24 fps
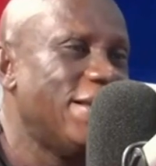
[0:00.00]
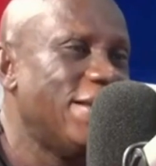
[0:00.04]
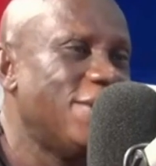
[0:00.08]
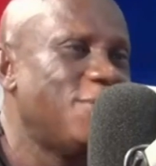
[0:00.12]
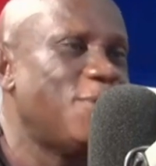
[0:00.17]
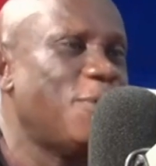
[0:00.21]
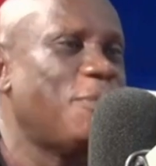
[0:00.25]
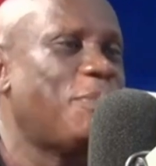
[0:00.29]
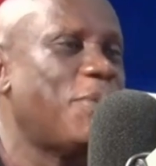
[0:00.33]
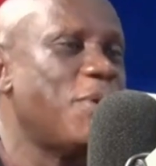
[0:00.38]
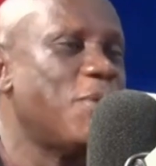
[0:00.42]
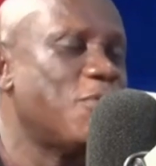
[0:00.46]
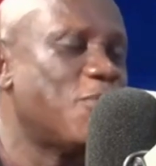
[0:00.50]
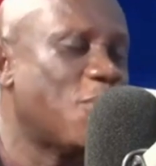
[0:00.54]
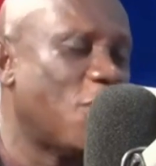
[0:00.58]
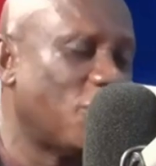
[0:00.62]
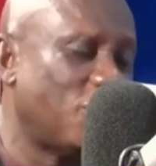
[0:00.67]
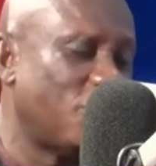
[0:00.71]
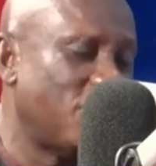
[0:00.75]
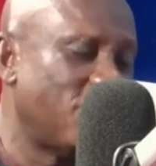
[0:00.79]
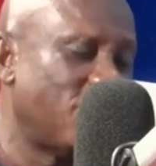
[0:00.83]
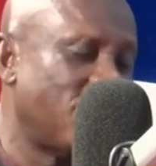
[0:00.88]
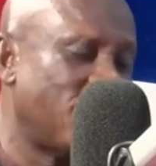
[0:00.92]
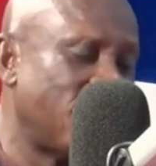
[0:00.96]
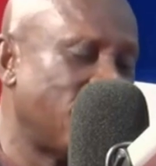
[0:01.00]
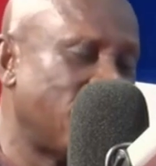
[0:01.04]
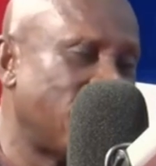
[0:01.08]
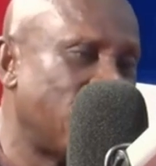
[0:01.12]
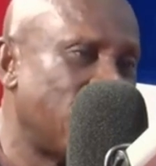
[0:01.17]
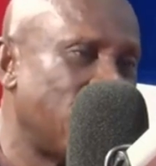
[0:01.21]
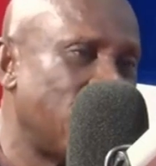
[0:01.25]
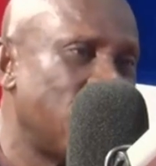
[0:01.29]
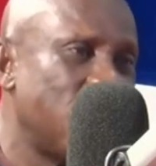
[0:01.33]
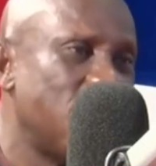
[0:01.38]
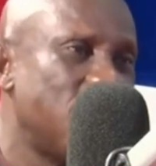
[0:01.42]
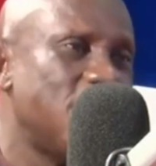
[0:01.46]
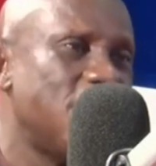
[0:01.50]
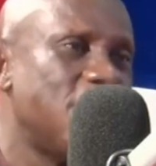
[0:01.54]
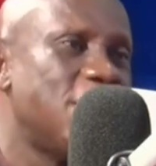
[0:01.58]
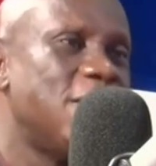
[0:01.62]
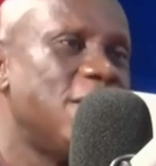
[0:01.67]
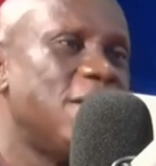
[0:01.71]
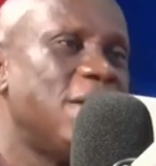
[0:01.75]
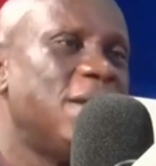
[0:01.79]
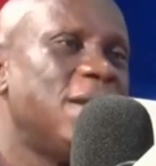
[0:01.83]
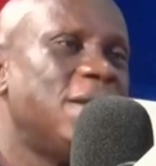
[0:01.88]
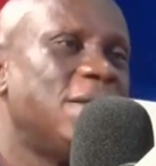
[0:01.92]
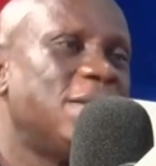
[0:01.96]
Supreme Court, it should say.
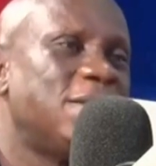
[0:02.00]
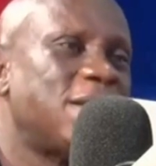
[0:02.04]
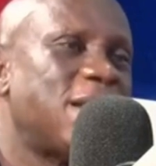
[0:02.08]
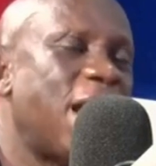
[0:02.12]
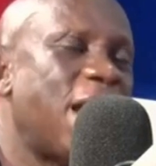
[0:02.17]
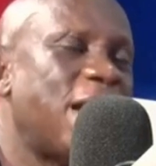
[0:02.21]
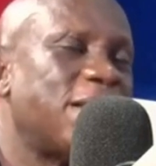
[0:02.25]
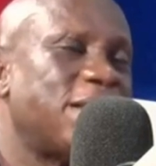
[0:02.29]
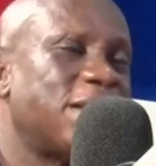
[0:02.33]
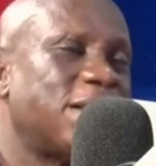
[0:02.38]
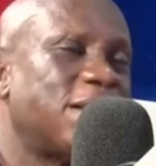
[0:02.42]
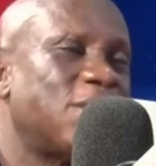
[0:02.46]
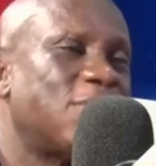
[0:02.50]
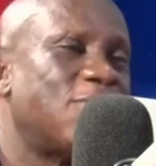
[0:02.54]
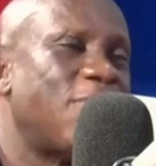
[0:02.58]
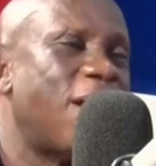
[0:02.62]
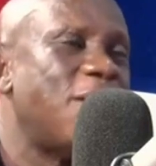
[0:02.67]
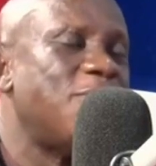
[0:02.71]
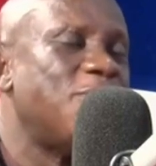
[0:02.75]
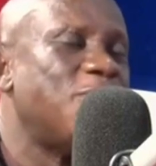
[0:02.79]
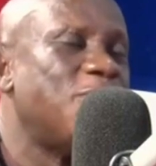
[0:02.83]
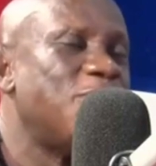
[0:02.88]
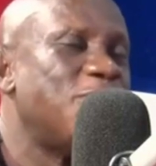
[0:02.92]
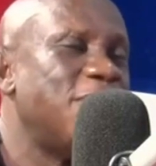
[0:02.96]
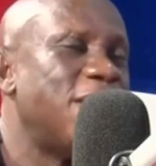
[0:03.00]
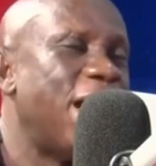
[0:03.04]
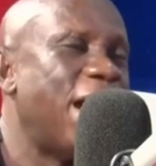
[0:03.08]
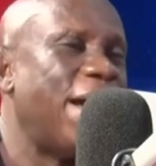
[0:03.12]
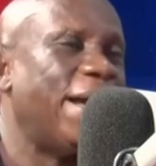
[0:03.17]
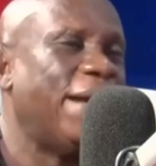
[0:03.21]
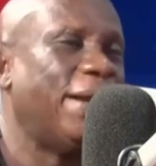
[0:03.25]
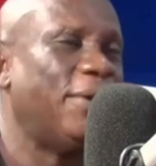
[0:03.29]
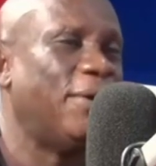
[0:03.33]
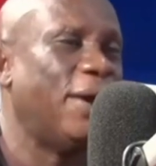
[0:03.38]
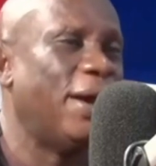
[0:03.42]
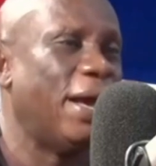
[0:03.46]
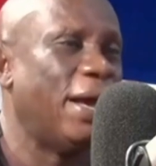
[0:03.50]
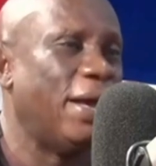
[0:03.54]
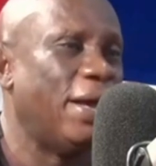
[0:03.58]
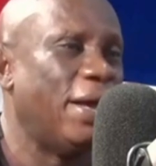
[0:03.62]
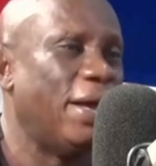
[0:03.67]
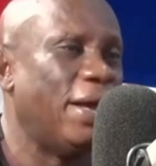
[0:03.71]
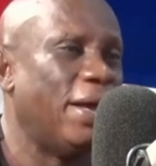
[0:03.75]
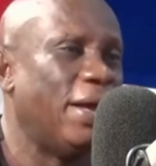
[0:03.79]
So Article 109.